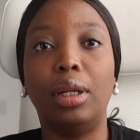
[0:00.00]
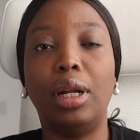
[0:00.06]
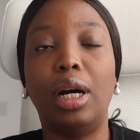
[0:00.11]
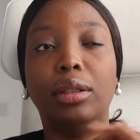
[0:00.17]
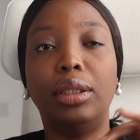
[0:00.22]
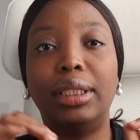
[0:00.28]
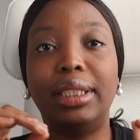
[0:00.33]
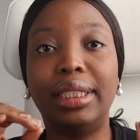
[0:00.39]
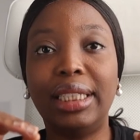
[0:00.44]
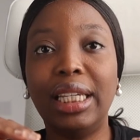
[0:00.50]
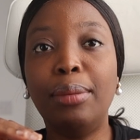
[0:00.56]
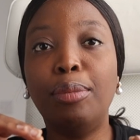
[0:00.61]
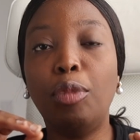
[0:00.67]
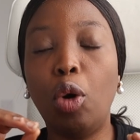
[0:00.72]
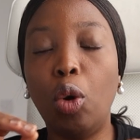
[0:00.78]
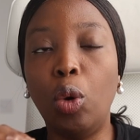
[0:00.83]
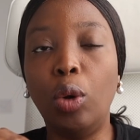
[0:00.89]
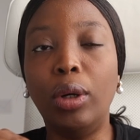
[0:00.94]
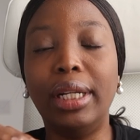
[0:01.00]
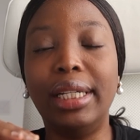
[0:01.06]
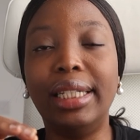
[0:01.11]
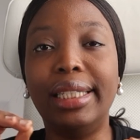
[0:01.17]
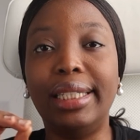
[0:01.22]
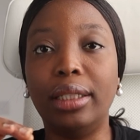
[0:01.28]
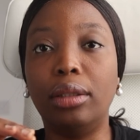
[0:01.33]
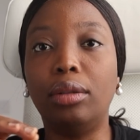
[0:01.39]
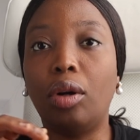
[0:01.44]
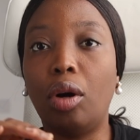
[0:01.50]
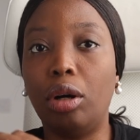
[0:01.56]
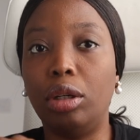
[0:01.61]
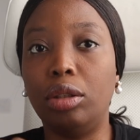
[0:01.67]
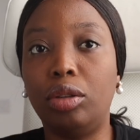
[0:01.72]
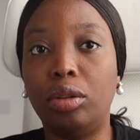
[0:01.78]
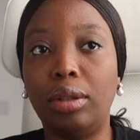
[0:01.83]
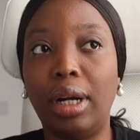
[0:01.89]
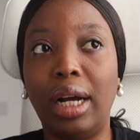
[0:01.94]
Now, the SIM-only deal
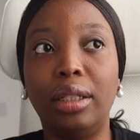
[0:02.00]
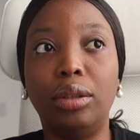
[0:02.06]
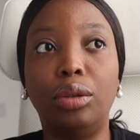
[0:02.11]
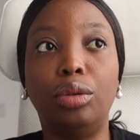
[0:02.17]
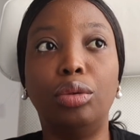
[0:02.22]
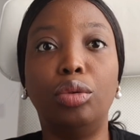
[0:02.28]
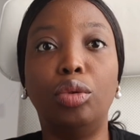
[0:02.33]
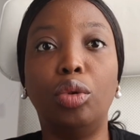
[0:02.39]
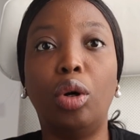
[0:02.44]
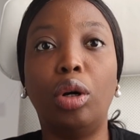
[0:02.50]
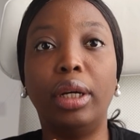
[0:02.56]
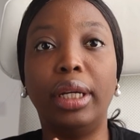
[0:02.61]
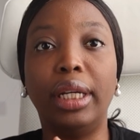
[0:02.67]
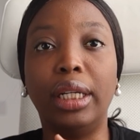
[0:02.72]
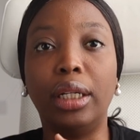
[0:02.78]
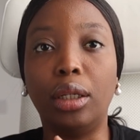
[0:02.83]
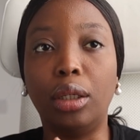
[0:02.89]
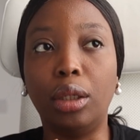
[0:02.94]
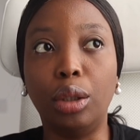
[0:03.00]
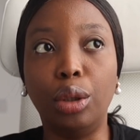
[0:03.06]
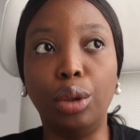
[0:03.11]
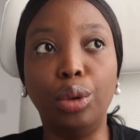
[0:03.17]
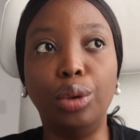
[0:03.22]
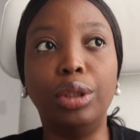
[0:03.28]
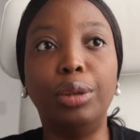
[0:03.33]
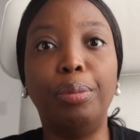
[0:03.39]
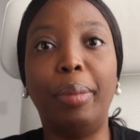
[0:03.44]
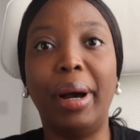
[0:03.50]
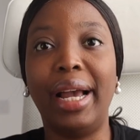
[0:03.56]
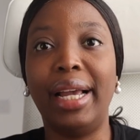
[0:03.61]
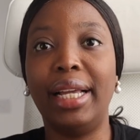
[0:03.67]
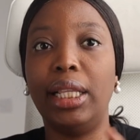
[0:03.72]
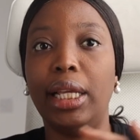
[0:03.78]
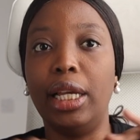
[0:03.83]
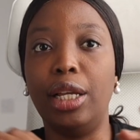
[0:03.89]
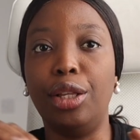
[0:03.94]
contract do not include
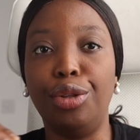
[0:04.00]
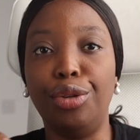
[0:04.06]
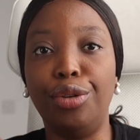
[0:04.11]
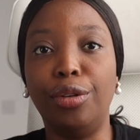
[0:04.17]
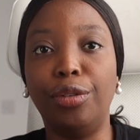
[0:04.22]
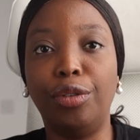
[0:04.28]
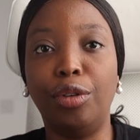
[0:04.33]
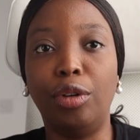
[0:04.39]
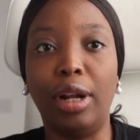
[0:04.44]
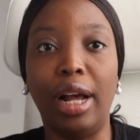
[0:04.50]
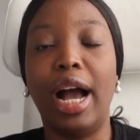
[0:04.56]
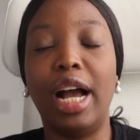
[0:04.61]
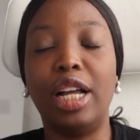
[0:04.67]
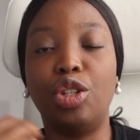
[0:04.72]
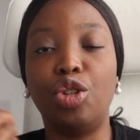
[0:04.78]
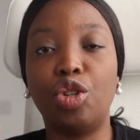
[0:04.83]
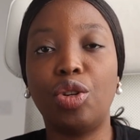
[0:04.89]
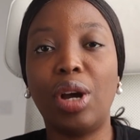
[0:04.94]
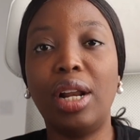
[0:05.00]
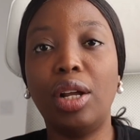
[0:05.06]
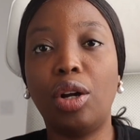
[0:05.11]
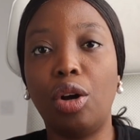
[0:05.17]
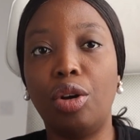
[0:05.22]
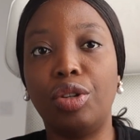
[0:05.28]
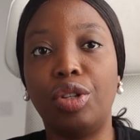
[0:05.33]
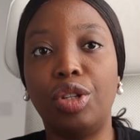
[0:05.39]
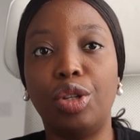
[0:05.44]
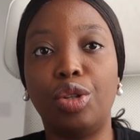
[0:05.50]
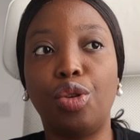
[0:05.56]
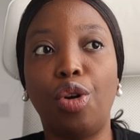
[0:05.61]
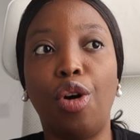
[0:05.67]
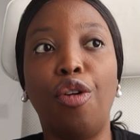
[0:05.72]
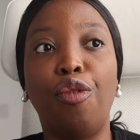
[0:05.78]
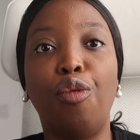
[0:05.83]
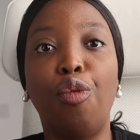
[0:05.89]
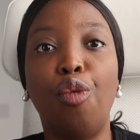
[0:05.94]
buying a new phone and usually consists
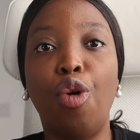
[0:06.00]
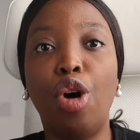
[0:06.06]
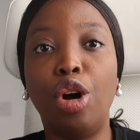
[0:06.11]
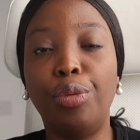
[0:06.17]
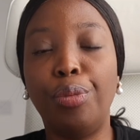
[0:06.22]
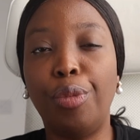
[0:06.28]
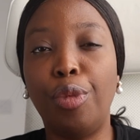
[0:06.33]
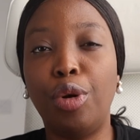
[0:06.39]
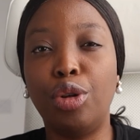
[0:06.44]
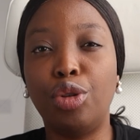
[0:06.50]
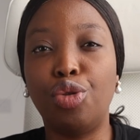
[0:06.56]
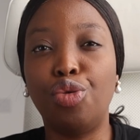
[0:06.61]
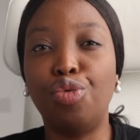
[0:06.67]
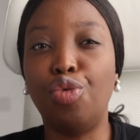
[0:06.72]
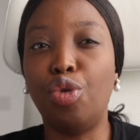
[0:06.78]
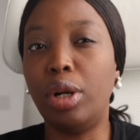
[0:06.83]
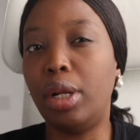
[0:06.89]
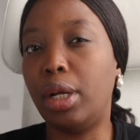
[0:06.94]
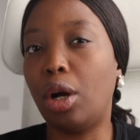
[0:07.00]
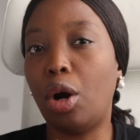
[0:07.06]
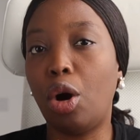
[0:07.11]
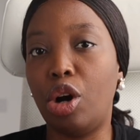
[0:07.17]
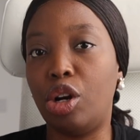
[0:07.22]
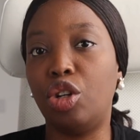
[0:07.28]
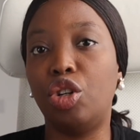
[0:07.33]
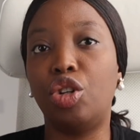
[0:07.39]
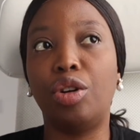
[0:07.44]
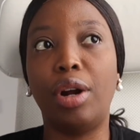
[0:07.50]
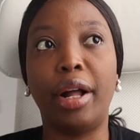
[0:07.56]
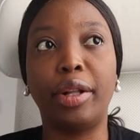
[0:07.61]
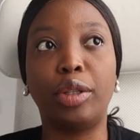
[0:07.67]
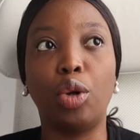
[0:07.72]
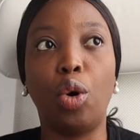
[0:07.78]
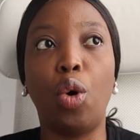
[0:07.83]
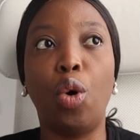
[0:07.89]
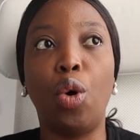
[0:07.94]
of 1 month rolling
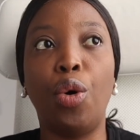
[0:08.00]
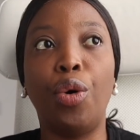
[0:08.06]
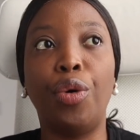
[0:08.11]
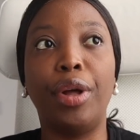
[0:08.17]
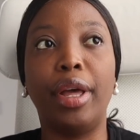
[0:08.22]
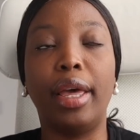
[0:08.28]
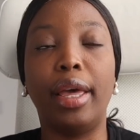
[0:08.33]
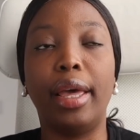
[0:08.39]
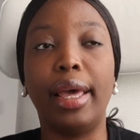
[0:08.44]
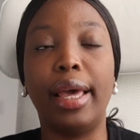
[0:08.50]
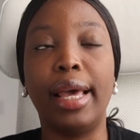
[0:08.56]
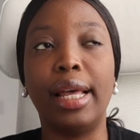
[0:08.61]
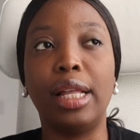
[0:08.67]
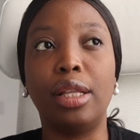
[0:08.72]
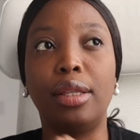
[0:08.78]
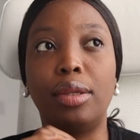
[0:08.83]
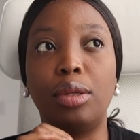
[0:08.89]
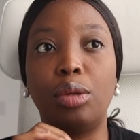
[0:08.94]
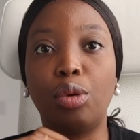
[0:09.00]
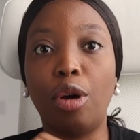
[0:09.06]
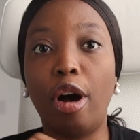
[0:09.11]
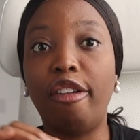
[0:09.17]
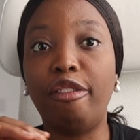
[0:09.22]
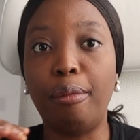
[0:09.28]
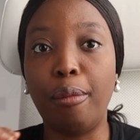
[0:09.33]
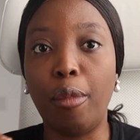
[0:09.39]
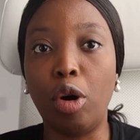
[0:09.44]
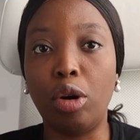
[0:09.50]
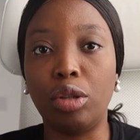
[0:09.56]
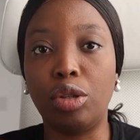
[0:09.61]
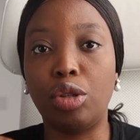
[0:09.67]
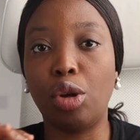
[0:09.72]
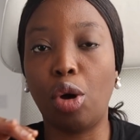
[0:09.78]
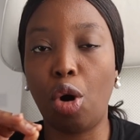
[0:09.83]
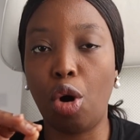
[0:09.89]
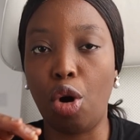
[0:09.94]
contract or a
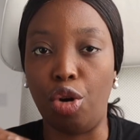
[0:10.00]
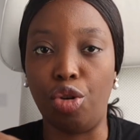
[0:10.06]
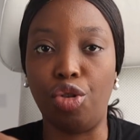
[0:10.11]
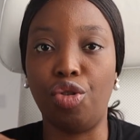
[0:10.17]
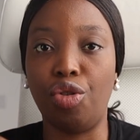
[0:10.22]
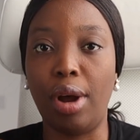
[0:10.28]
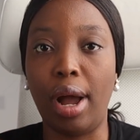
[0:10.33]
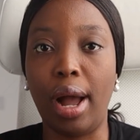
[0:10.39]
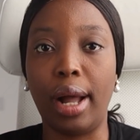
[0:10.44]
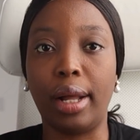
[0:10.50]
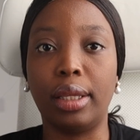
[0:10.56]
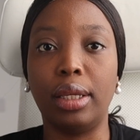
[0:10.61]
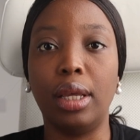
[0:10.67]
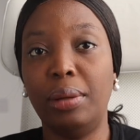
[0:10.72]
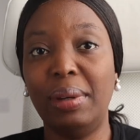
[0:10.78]
12-month contract.